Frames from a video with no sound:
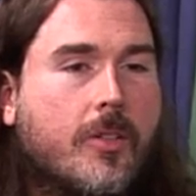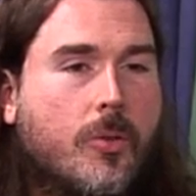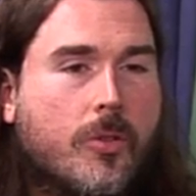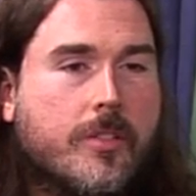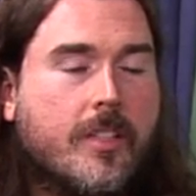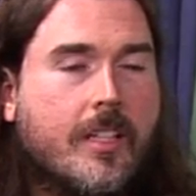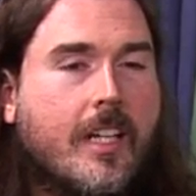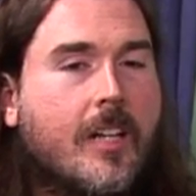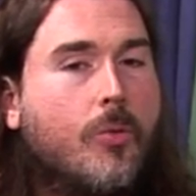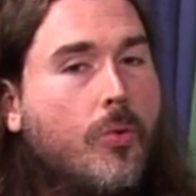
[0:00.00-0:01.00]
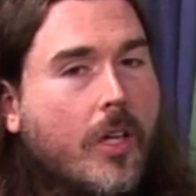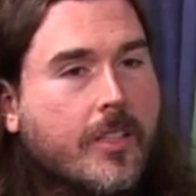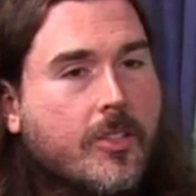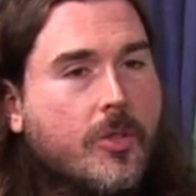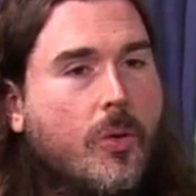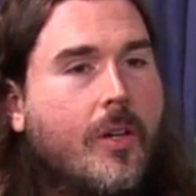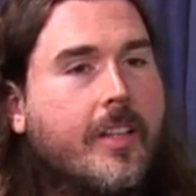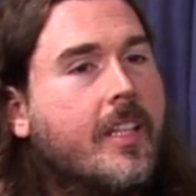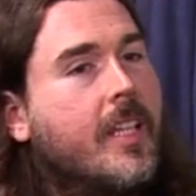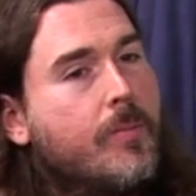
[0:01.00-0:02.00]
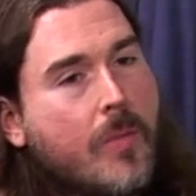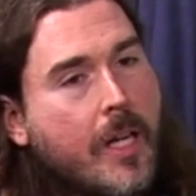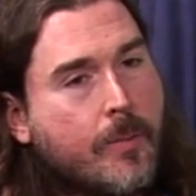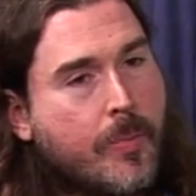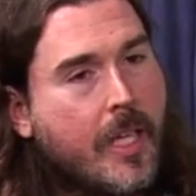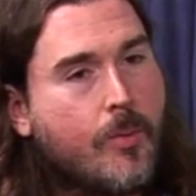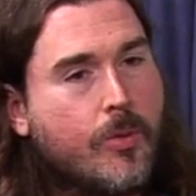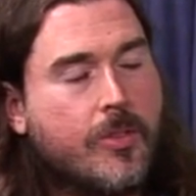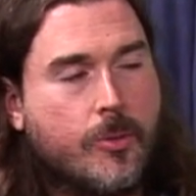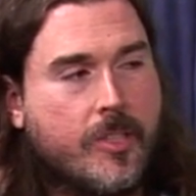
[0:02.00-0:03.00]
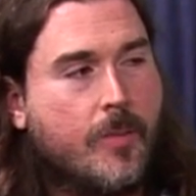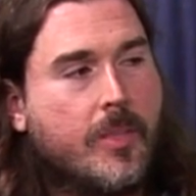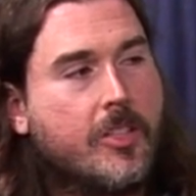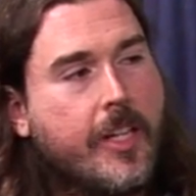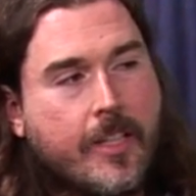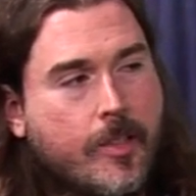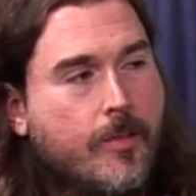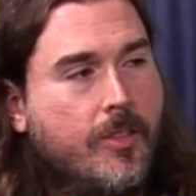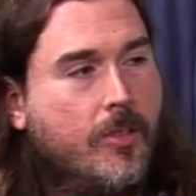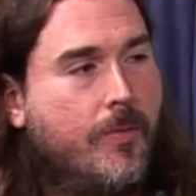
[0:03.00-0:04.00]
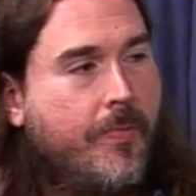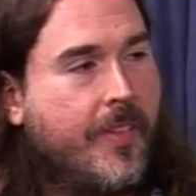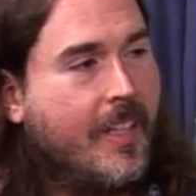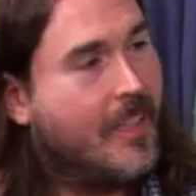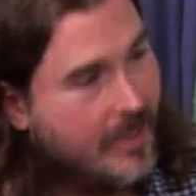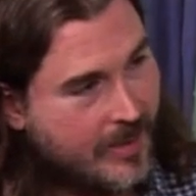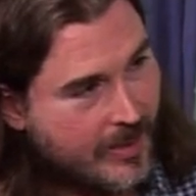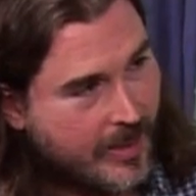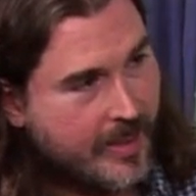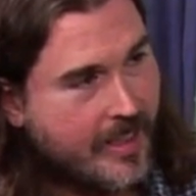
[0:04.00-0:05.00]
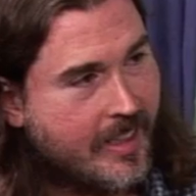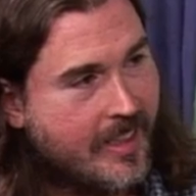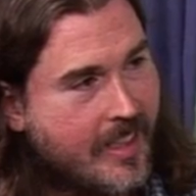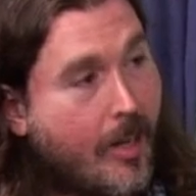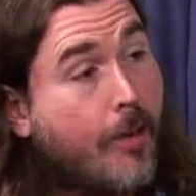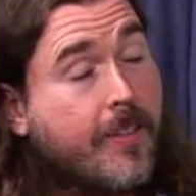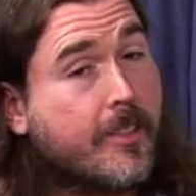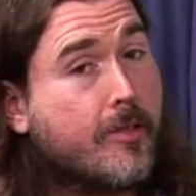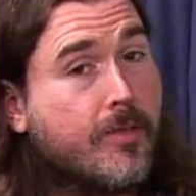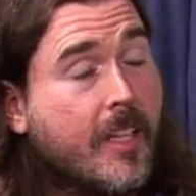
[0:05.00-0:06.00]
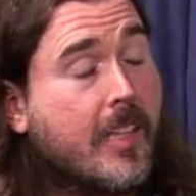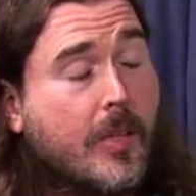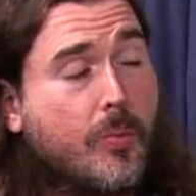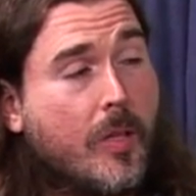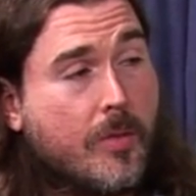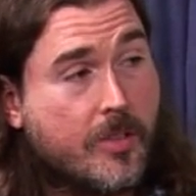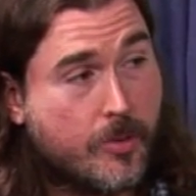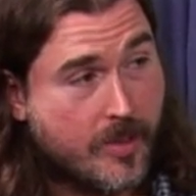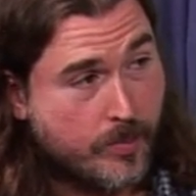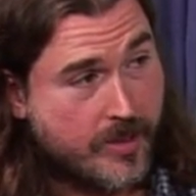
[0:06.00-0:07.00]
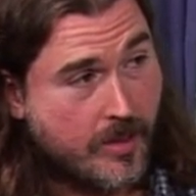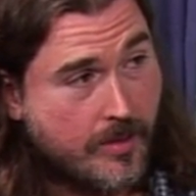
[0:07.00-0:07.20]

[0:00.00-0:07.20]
horse that I kind of want to do well, and I think they might be able to do something. Jacksonville. Okay. I think uh, offensively, I think they'll be able to do some stuff.